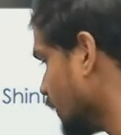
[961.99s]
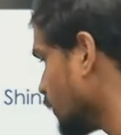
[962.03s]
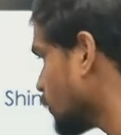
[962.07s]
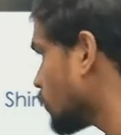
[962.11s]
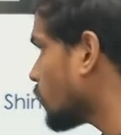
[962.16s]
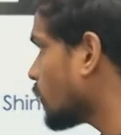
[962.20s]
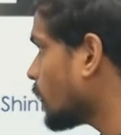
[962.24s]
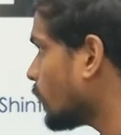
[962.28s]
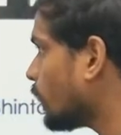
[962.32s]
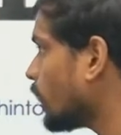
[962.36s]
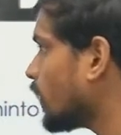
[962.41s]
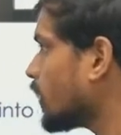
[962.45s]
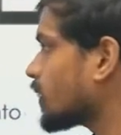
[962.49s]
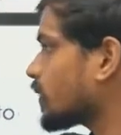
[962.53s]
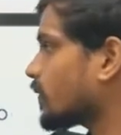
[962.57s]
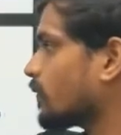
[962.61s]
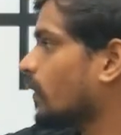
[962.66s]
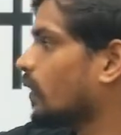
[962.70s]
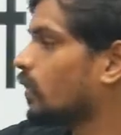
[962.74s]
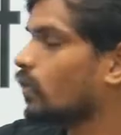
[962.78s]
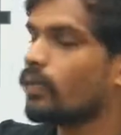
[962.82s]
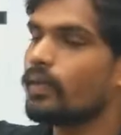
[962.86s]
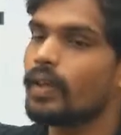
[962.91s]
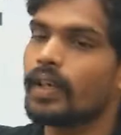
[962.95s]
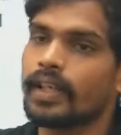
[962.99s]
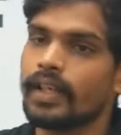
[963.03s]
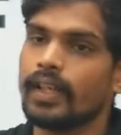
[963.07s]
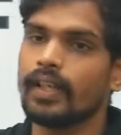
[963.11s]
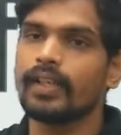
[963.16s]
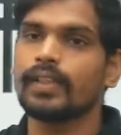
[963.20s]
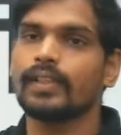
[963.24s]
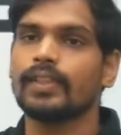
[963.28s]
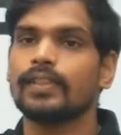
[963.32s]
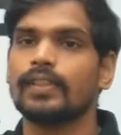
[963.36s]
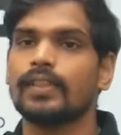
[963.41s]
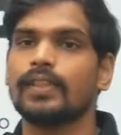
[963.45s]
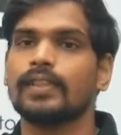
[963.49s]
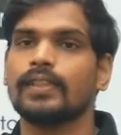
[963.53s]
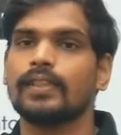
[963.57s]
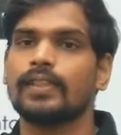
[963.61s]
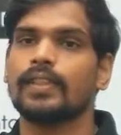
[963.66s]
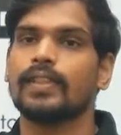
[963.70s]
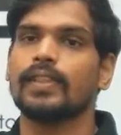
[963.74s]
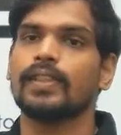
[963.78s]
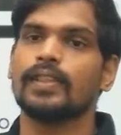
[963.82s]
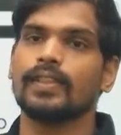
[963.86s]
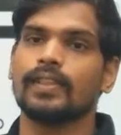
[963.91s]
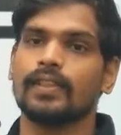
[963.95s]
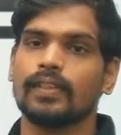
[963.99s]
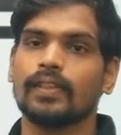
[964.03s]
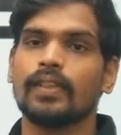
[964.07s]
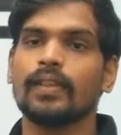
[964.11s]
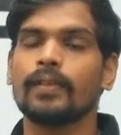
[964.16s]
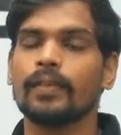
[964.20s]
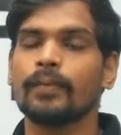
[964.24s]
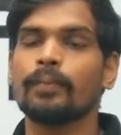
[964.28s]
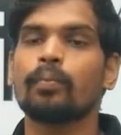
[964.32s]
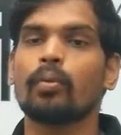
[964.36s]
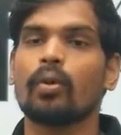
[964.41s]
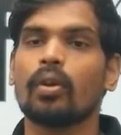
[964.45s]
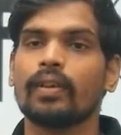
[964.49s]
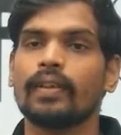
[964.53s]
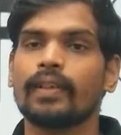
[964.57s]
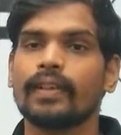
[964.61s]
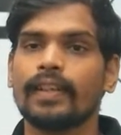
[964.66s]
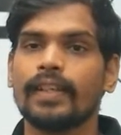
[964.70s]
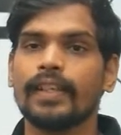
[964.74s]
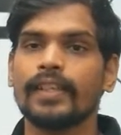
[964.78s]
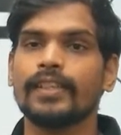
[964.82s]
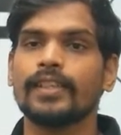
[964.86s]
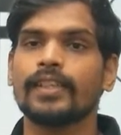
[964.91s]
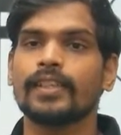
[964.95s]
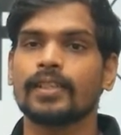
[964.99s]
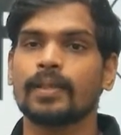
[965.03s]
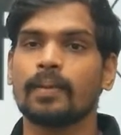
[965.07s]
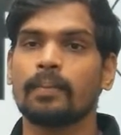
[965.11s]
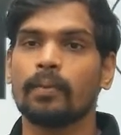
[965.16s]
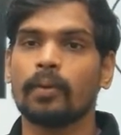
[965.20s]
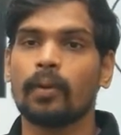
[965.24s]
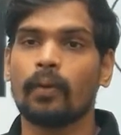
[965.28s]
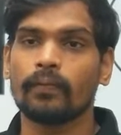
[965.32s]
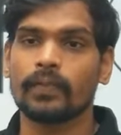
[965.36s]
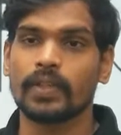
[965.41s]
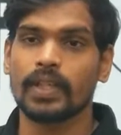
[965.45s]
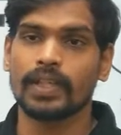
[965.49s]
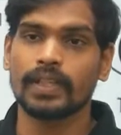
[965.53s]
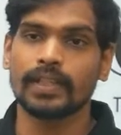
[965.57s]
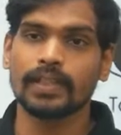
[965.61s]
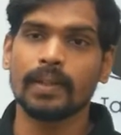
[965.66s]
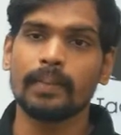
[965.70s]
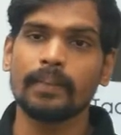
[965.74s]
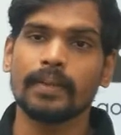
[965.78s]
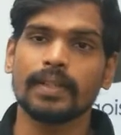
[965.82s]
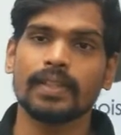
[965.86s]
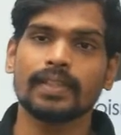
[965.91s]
So the first one over here, this is the important religious symbol of Jainism.